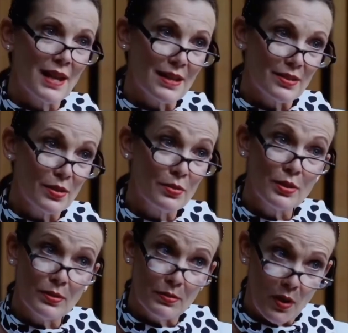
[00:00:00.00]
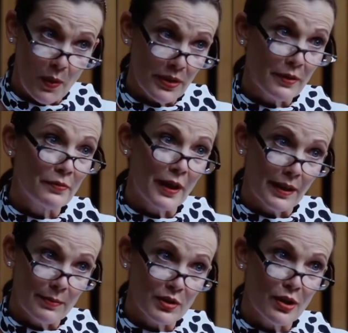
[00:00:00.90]
Yes, you do know what the
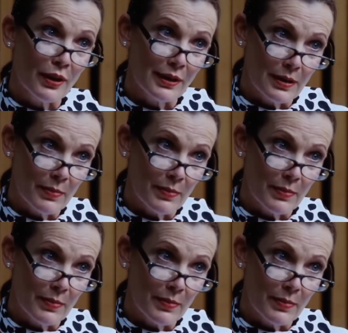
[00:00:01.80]
fuck I'm talking